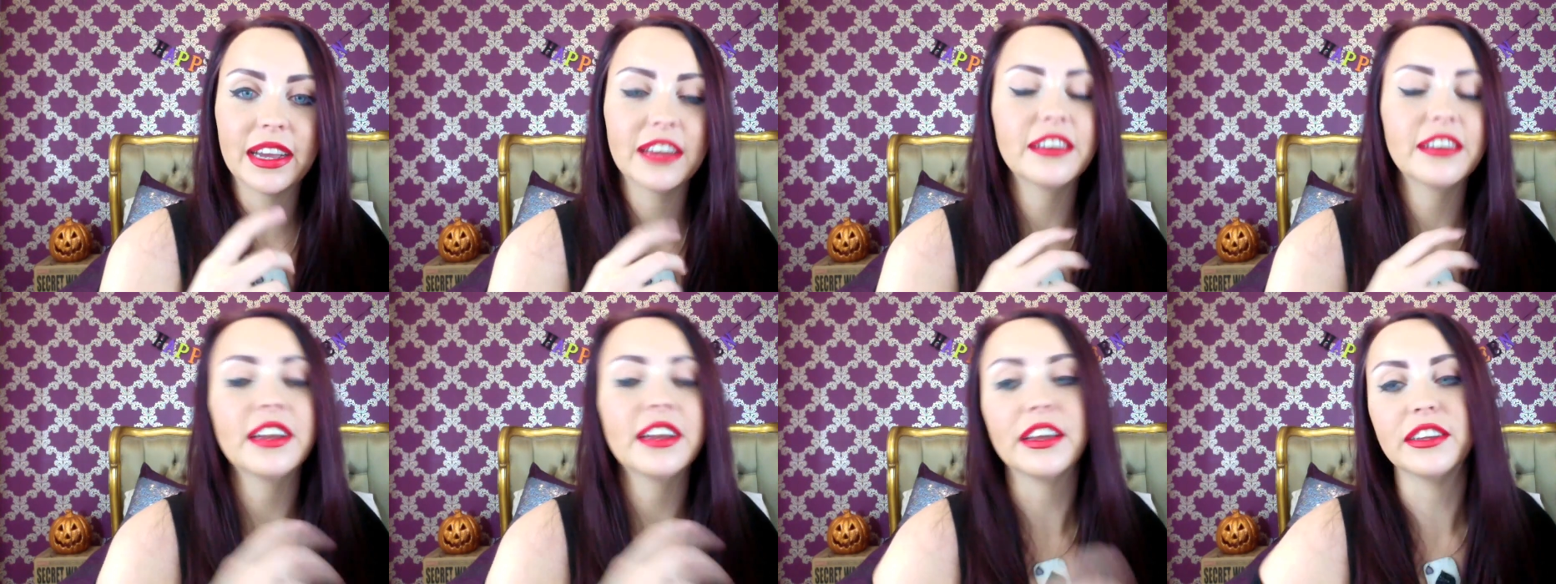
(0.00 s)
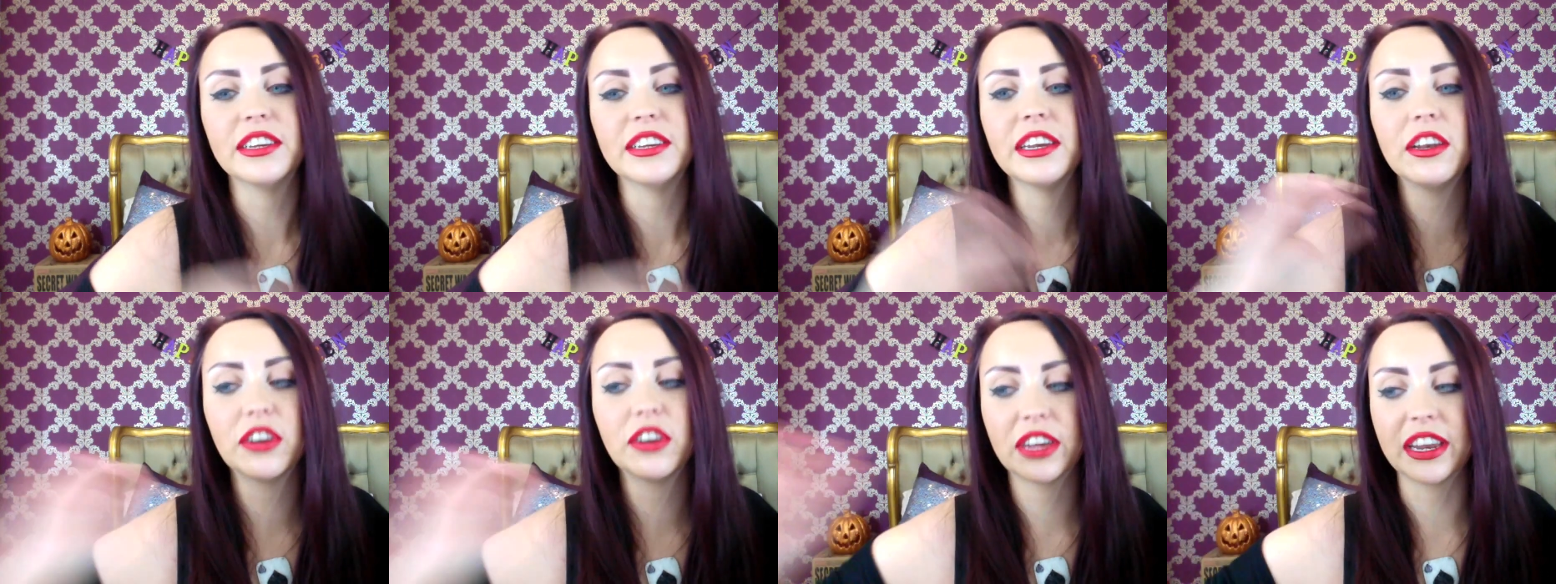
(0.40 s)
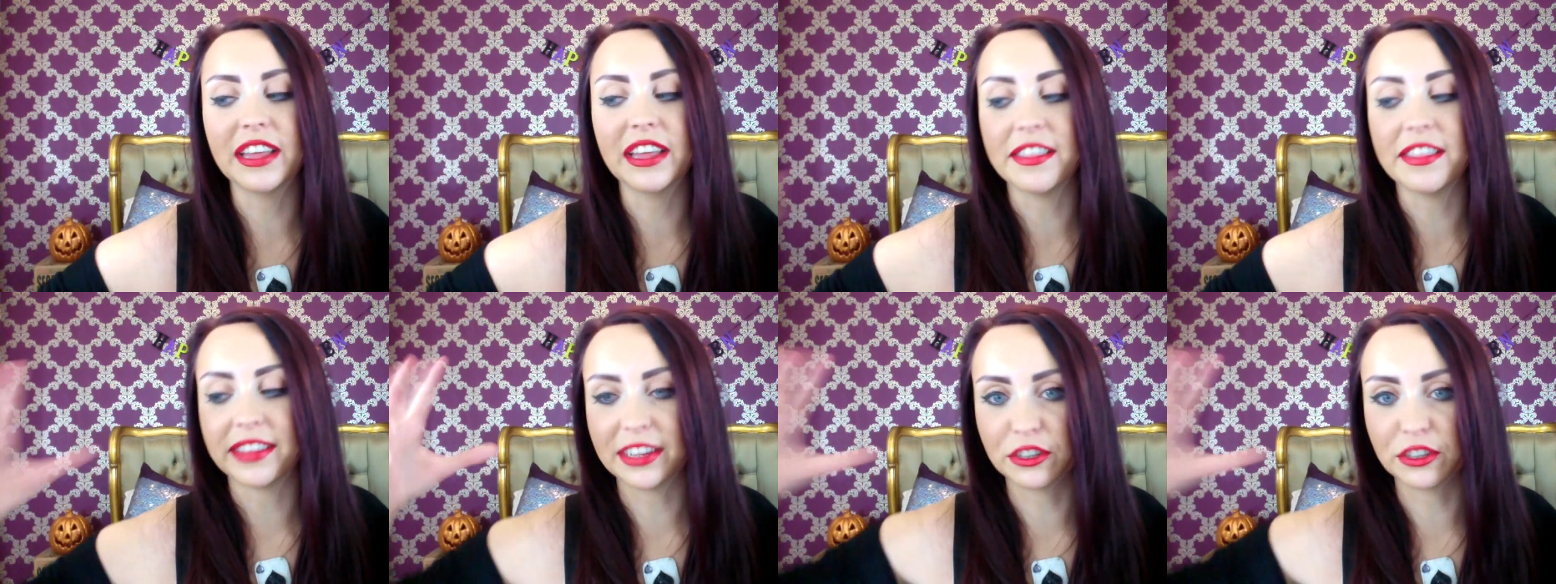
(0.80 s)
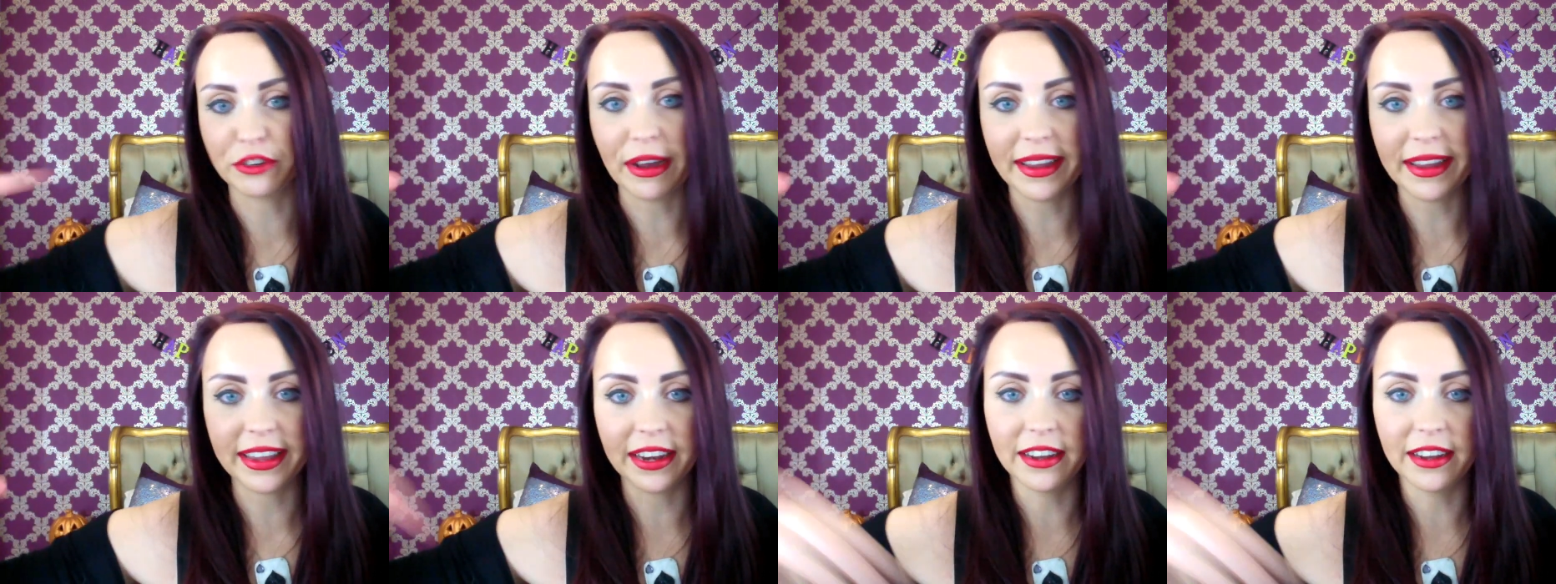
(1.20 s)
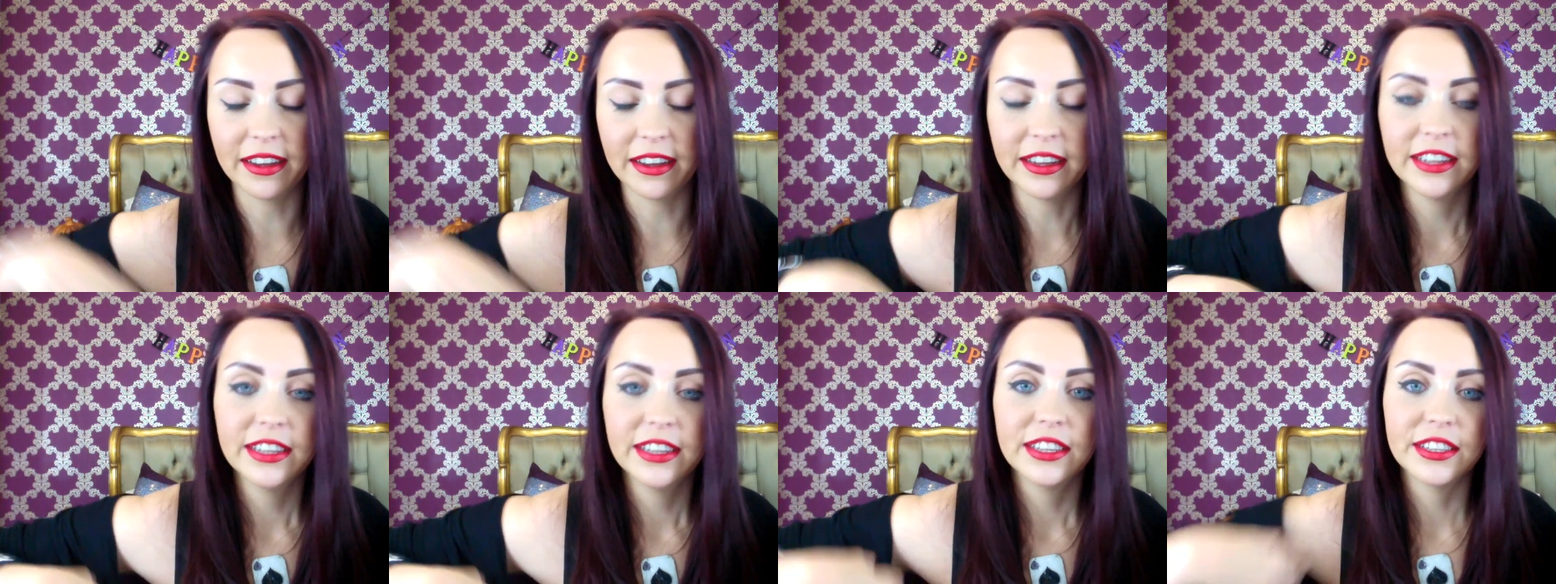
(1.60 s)
I don't know, you didn't look at it and think
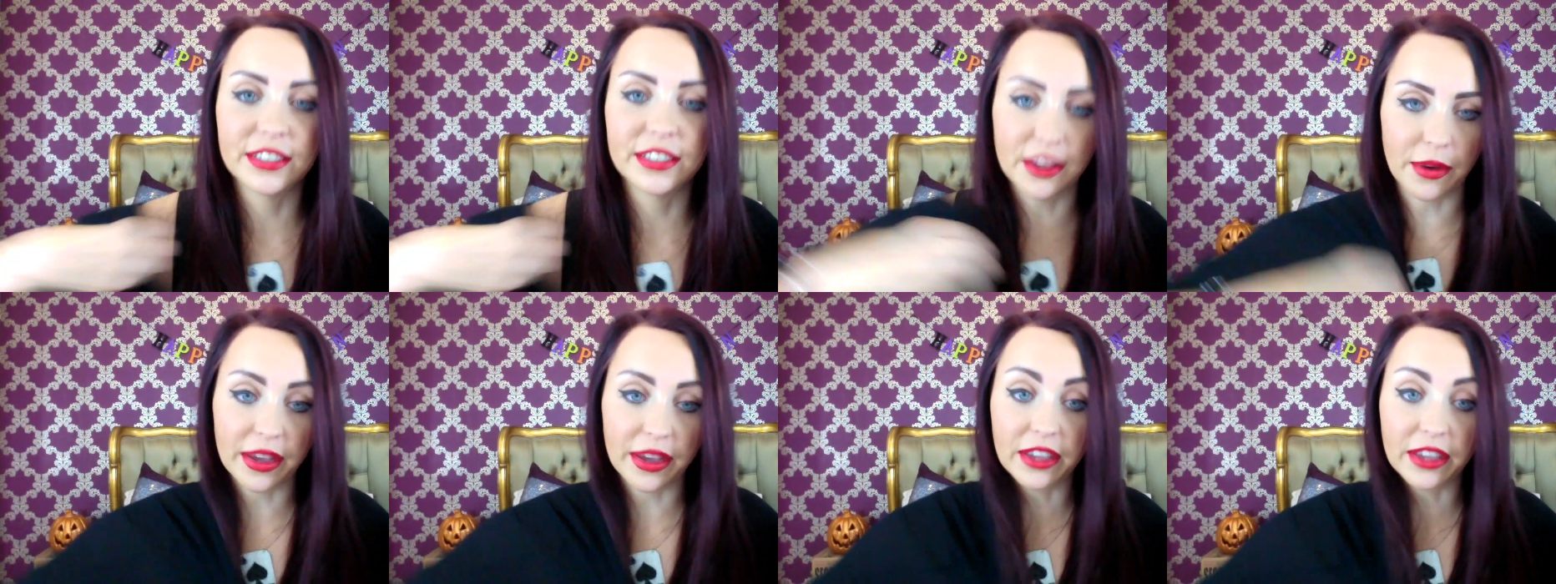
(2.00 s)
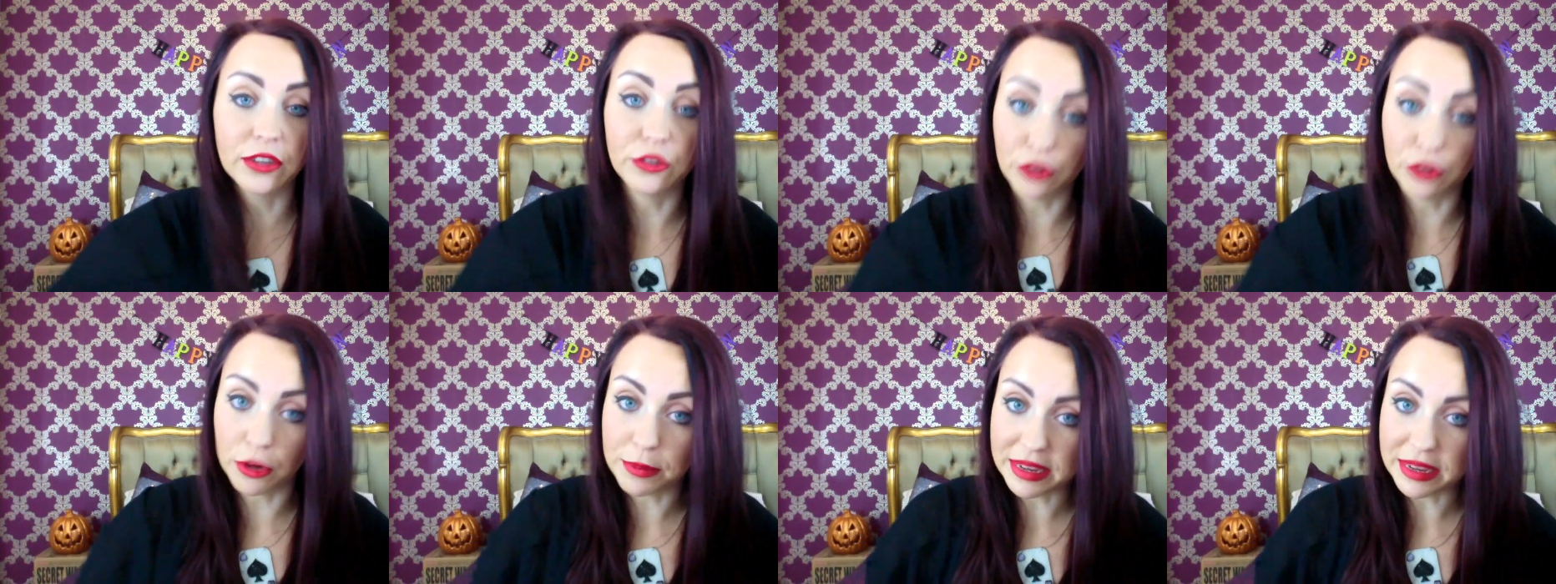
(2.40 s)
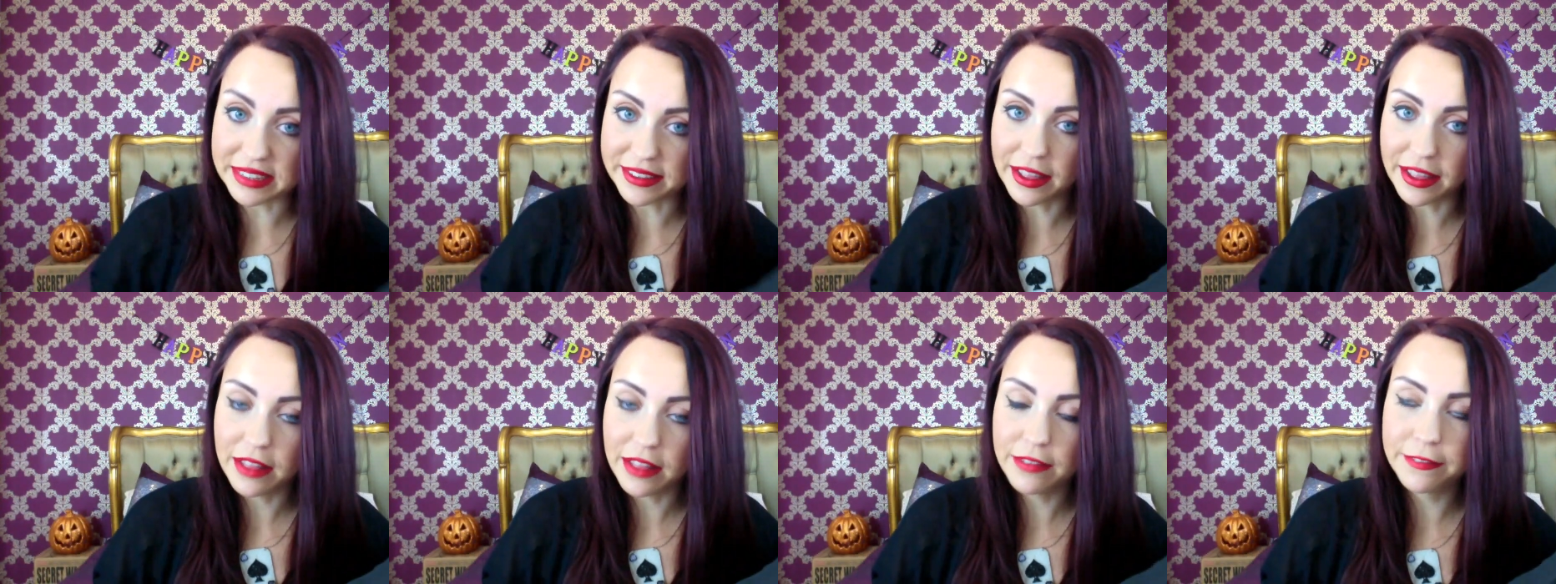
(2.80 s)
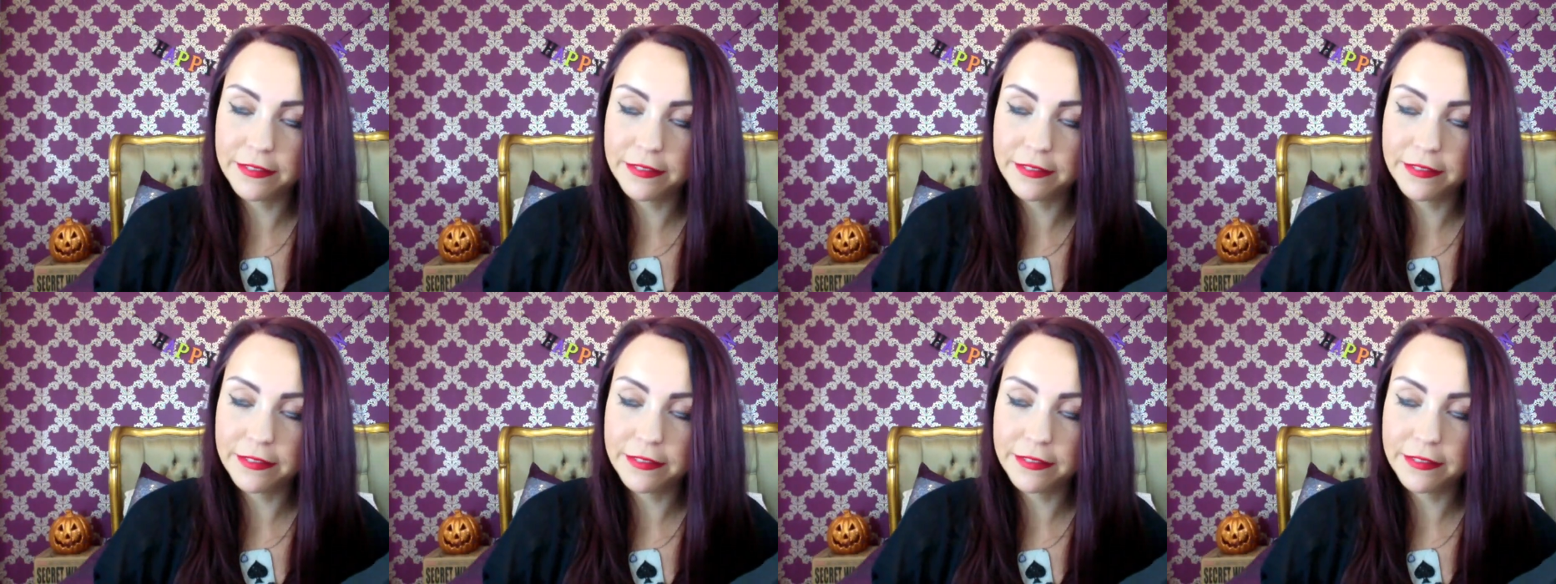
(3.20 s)
Dracula. So I controlled myself